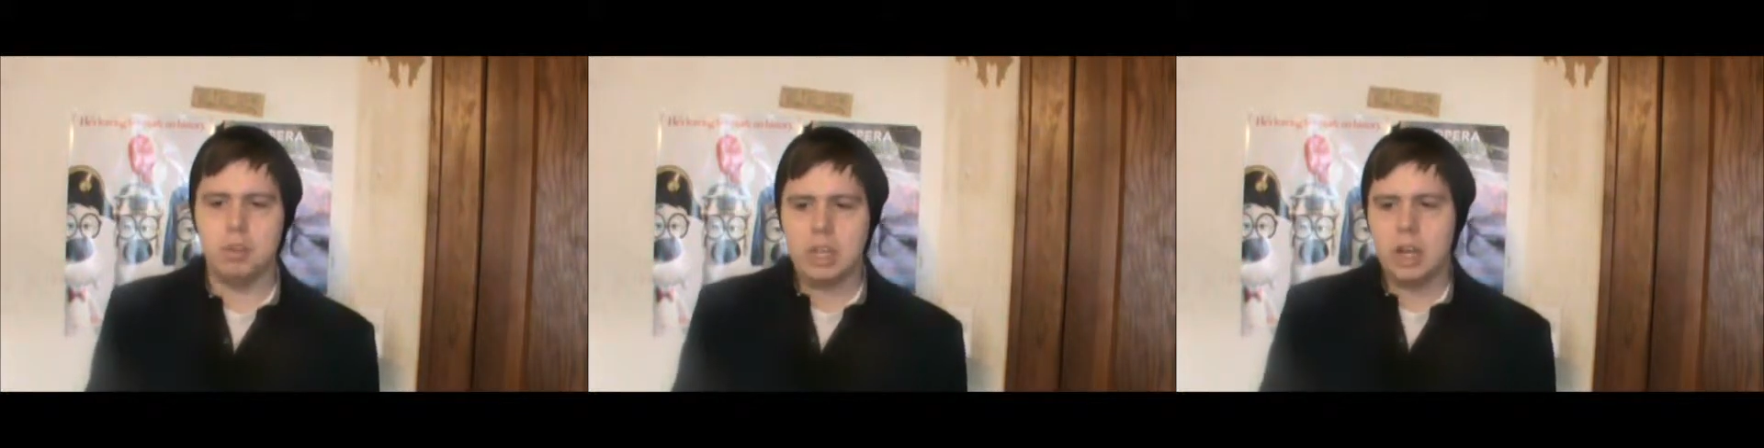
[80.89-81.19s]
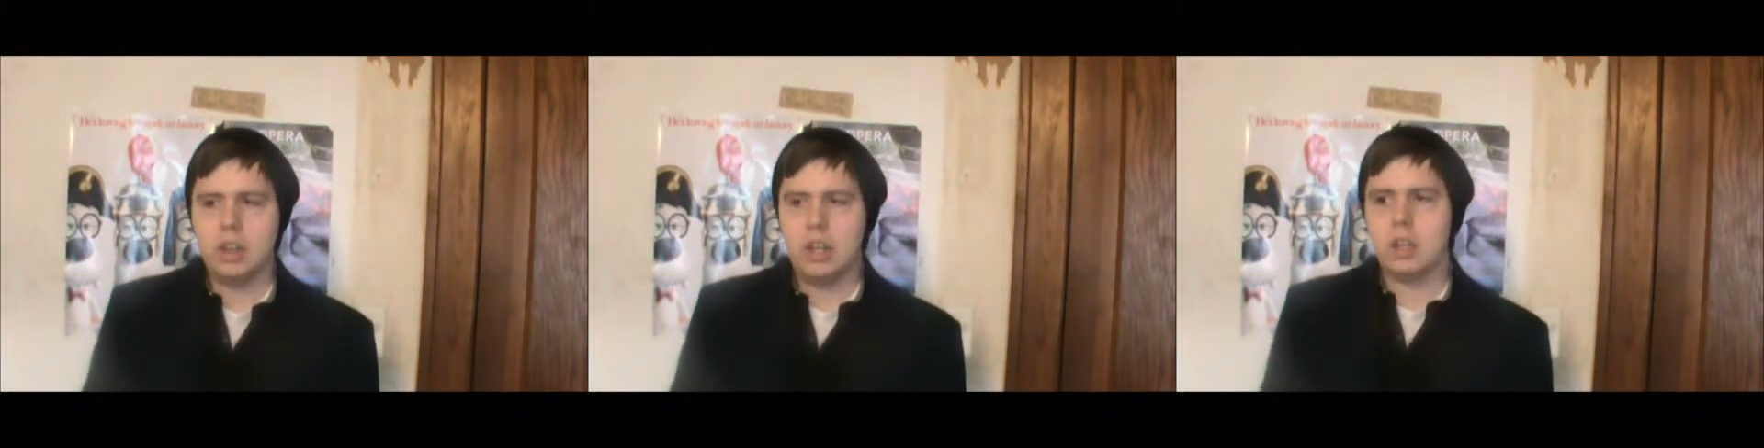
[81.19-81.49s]
You
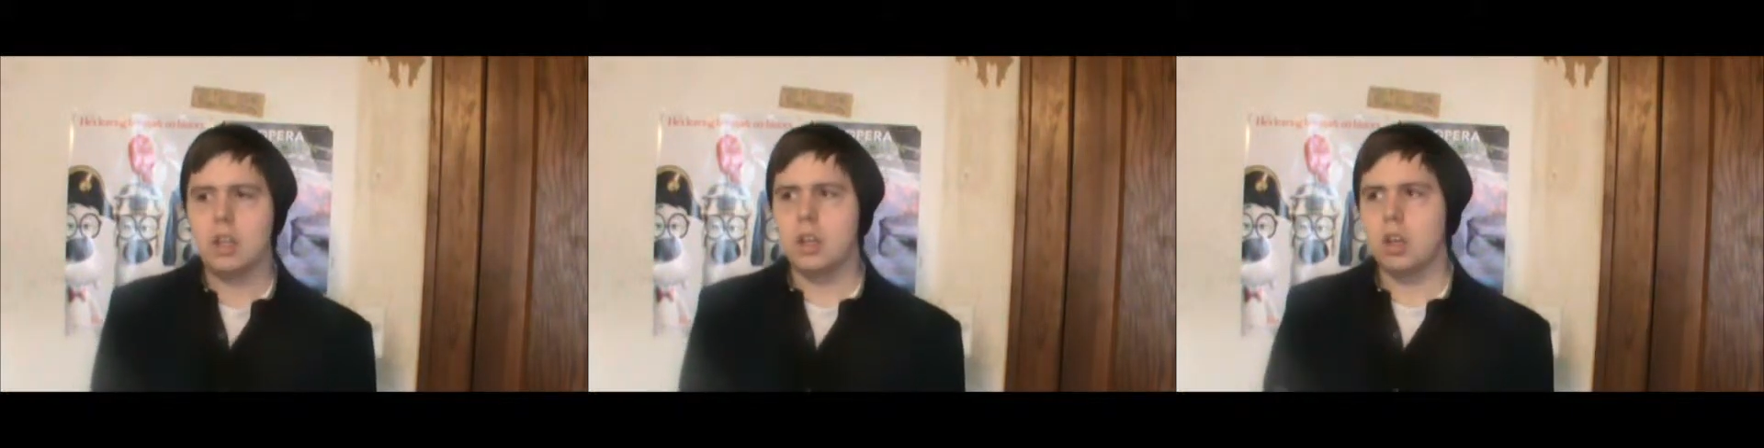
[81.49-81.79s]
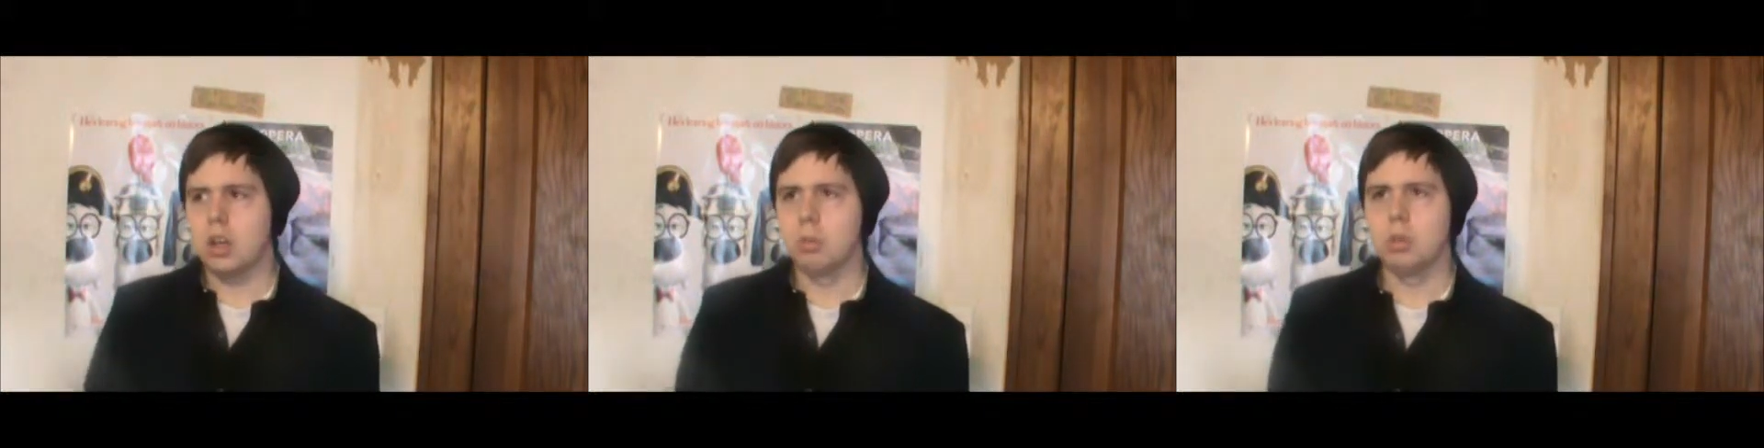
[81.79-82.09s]
got like
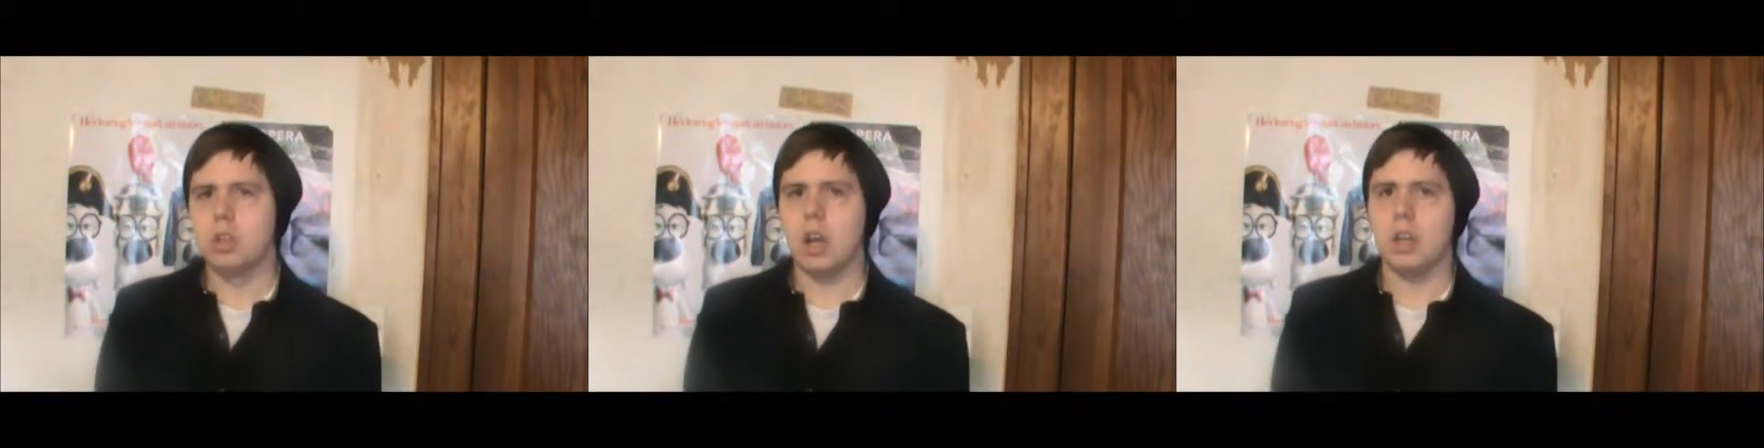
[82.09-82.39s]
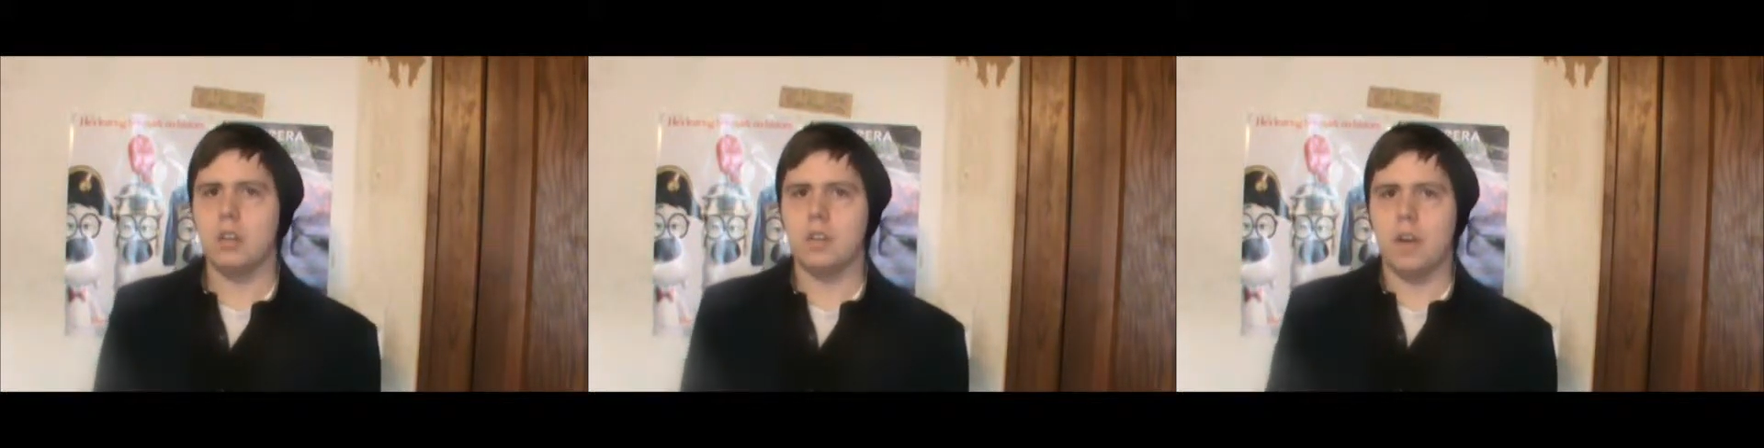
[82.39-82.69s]

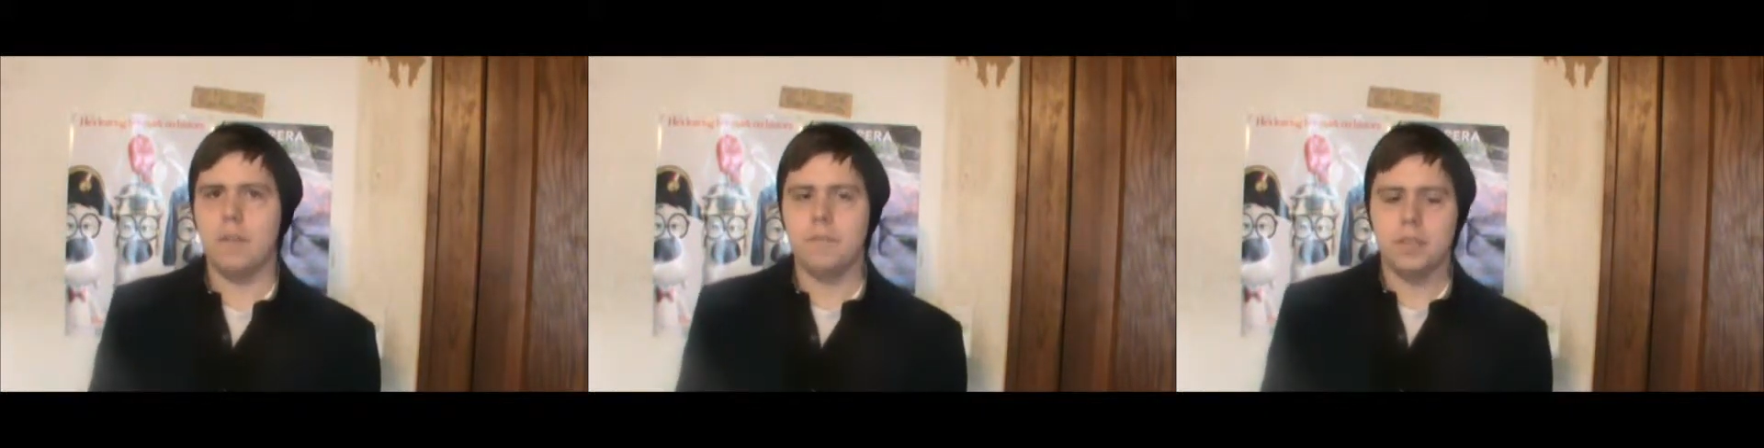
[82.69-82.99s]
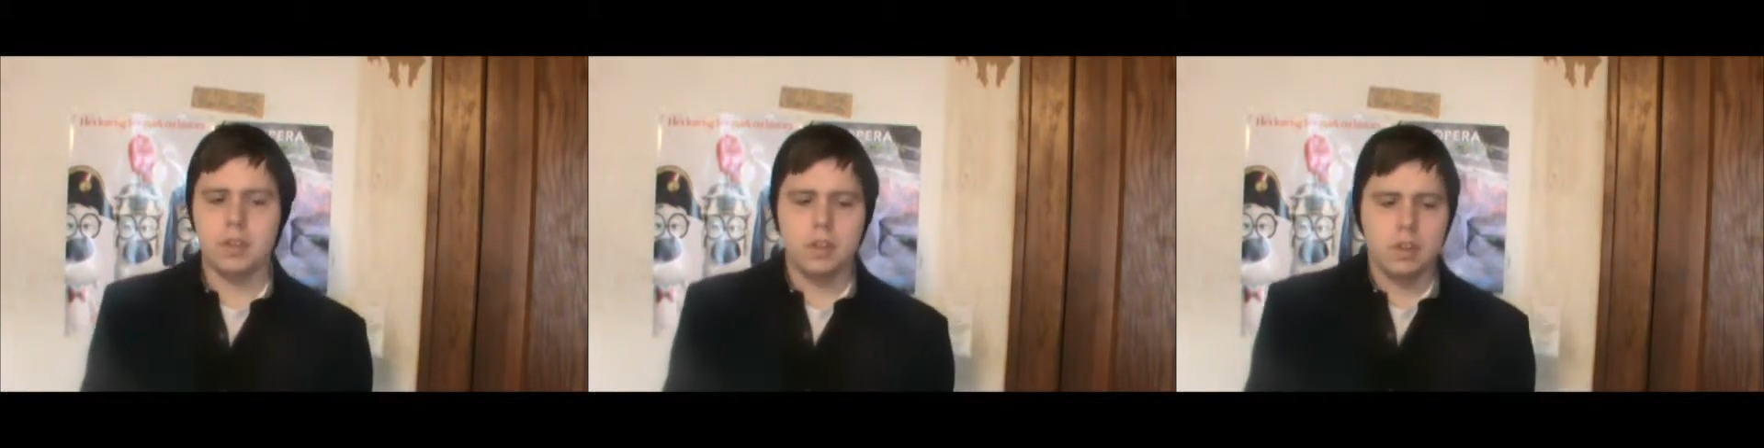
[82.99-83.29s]
erudite.
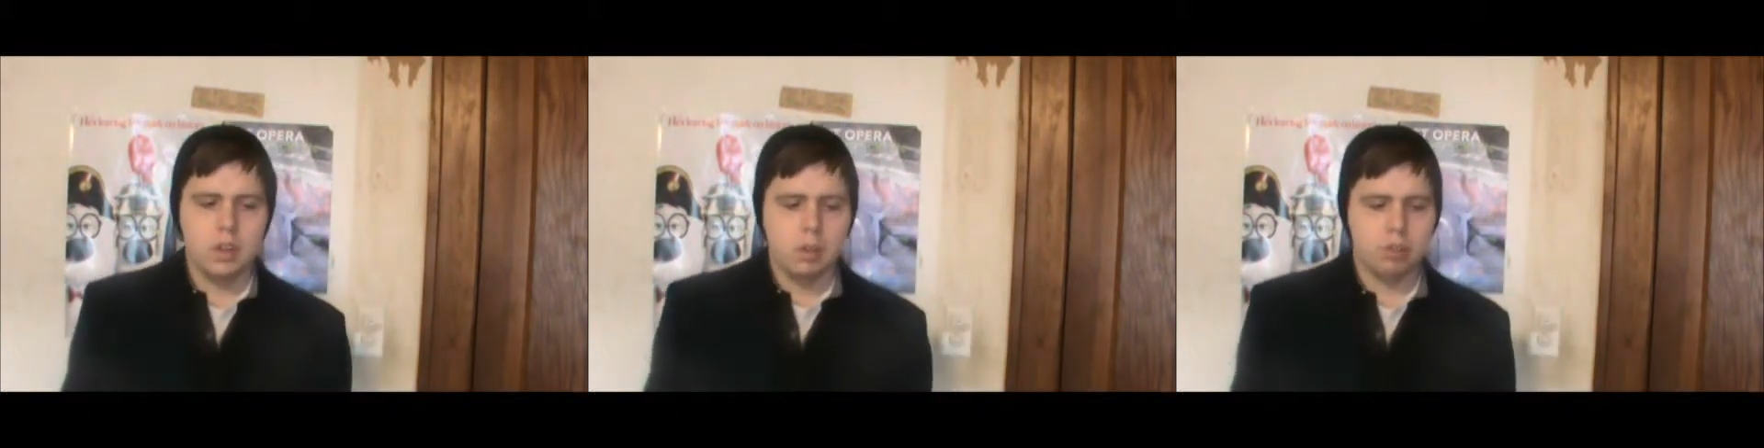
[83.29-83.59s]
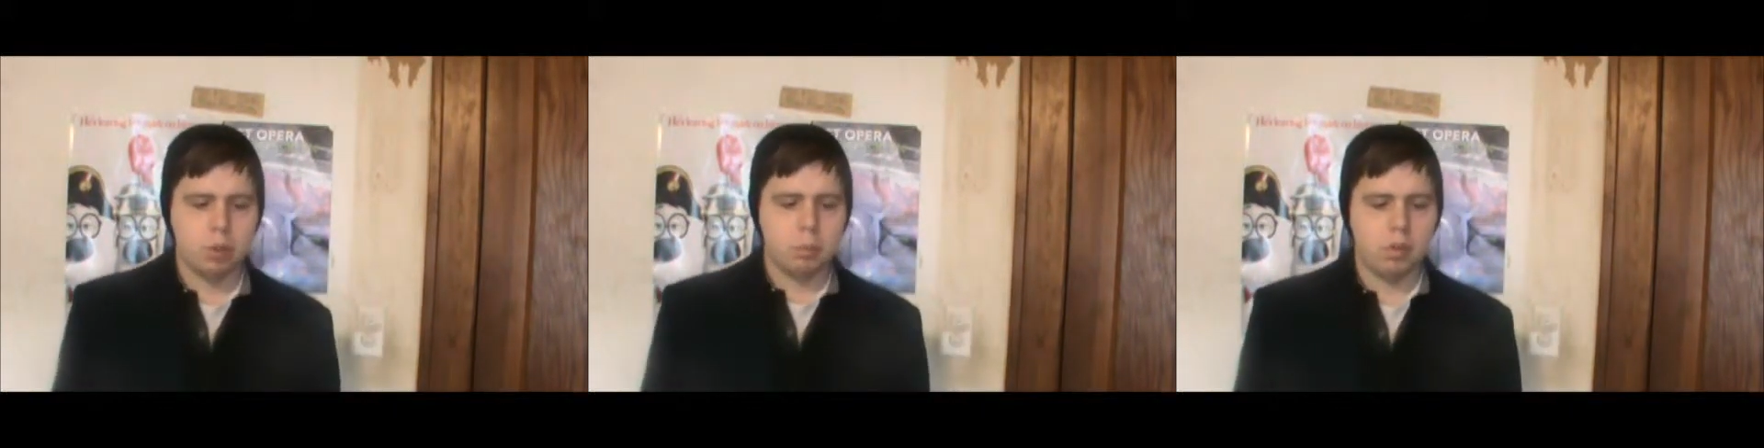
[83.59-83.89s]

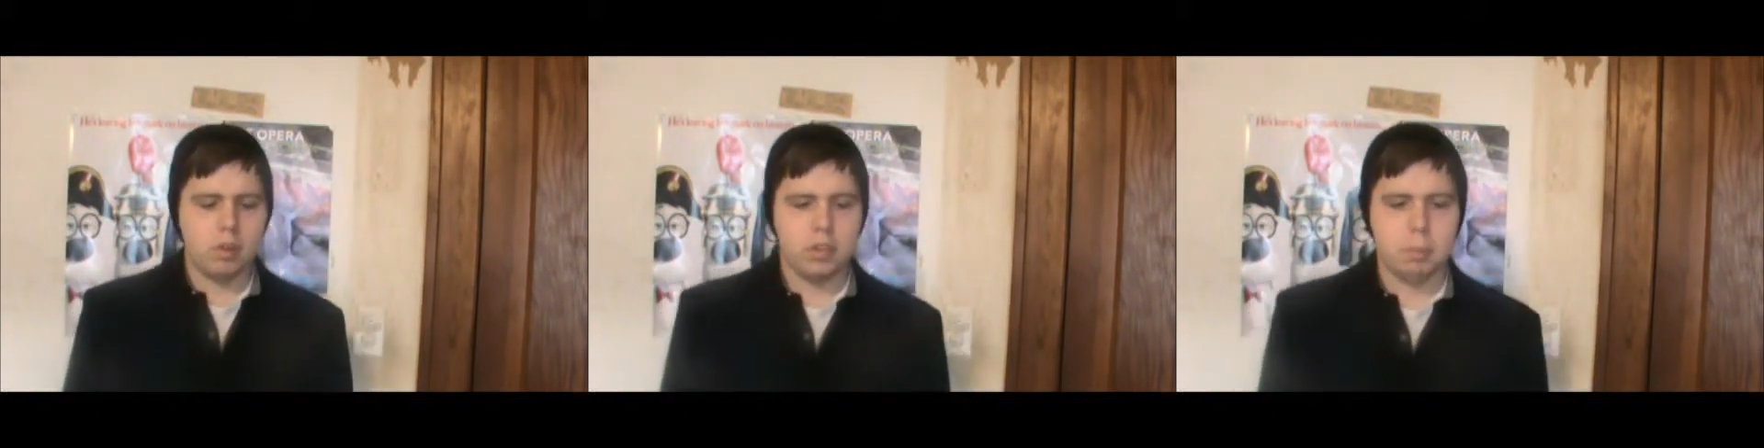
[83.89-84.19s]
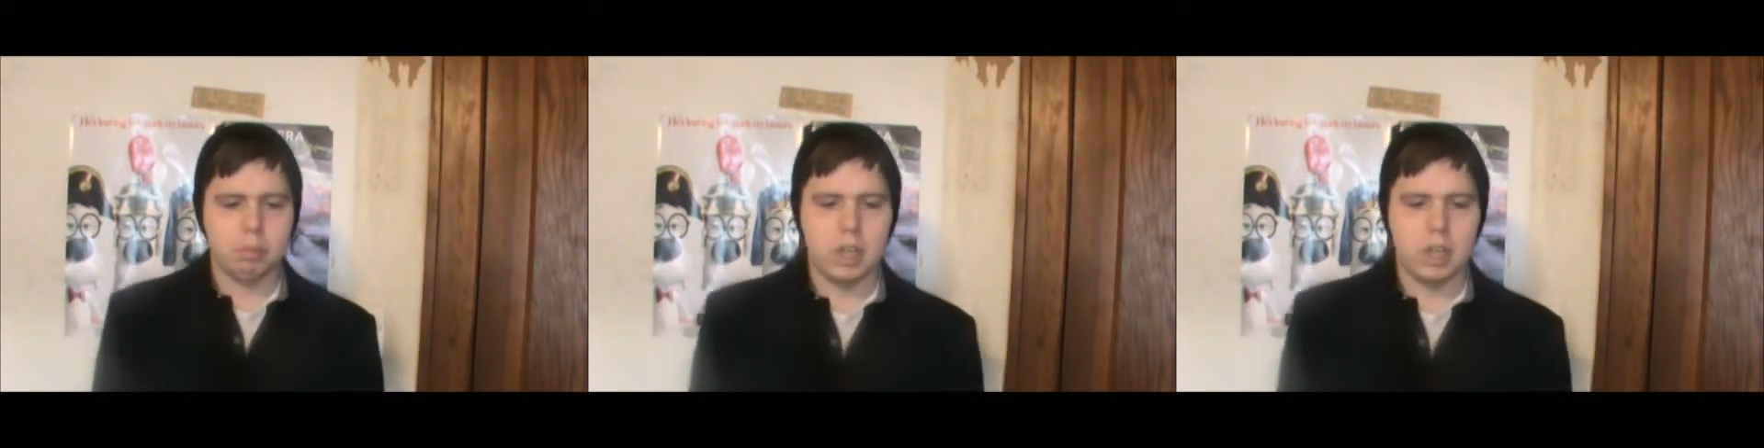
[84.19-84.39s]
Which are more the